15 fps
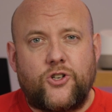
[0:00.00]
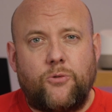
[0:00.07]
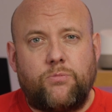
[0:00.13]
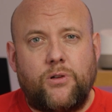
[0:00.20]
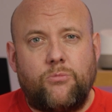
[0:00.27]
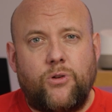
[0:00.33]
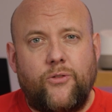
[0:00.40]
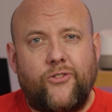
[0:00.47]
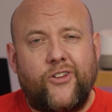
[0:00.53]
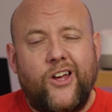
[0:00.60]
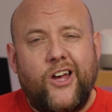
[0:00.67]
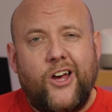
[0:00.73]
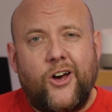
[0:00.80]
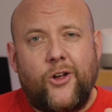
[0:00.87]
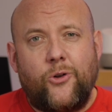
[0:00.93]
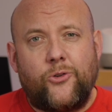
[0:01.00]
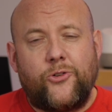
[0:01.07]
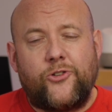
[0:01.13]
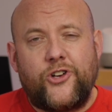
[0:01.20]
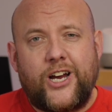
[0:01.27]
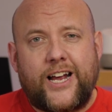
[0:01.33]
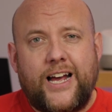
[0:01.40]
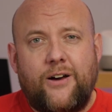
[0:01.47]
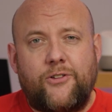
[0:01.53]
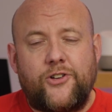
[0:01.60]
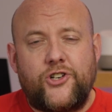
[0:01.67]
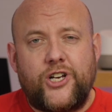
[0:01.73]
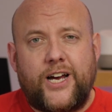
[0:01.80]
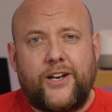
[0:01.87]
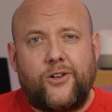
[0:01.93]
couple of months, and also check out the
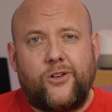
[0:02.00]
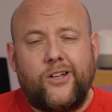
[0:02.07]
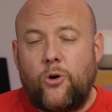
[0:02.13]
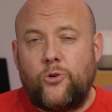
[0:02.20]
channel.